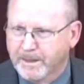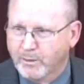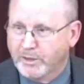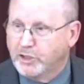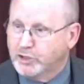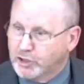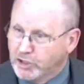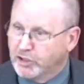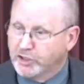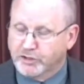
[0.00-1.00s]
when he's
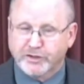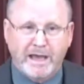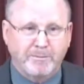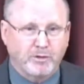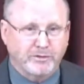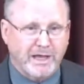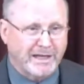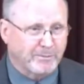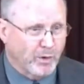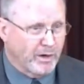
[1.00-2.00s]
teaching disciples how
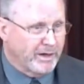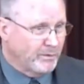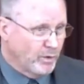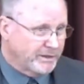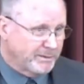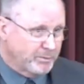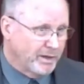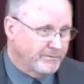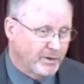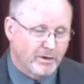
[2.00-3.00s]
to pray and what to
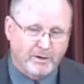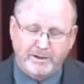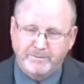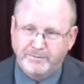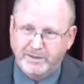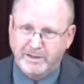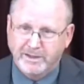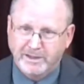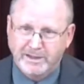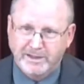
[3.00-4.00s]
pray for,
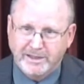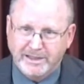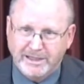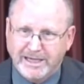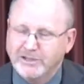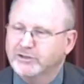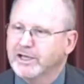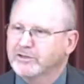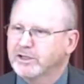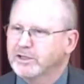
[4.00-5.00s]
he
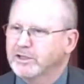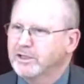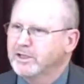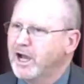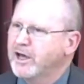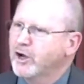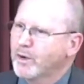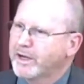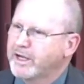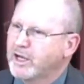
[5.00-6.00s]
says that God
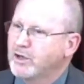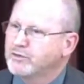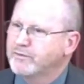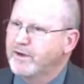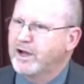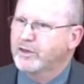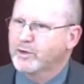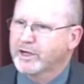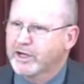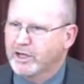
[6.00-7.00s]
already knows, the Father
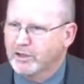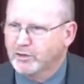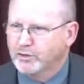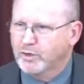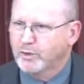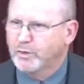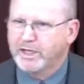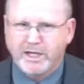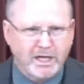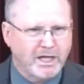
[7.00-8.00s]
already knows what we
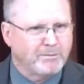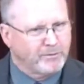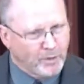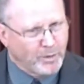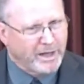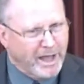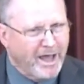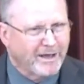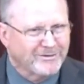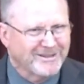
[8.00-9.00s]
need before we
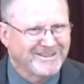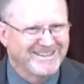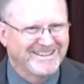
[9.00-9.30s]
ask.